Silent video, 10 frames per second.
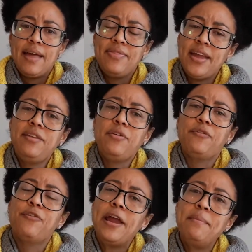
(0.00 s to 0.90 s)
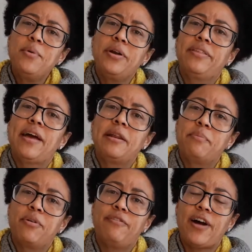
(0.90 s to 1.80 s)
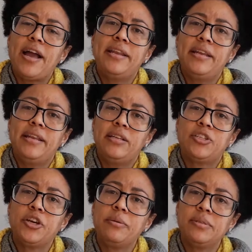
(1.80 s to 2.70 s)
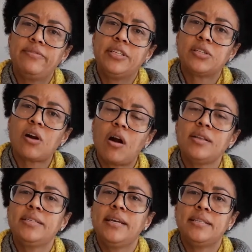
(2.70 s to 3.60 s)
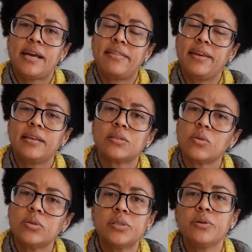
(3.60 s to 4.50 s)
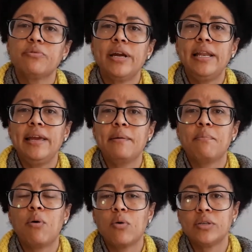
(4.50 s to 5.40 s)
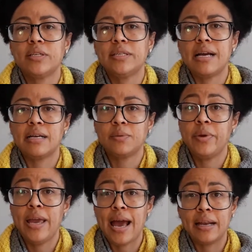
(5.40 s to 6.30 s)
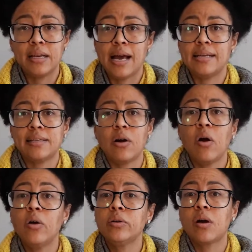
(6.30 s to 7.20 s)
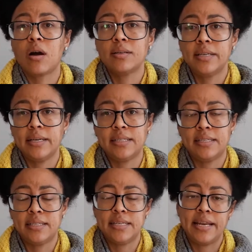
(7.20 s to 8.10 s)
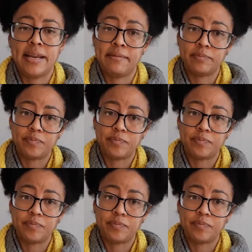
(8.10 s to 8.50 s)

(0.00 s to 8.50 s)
then the framework that it provided in terms of its content, I think, is also really important as we analyze our own context today.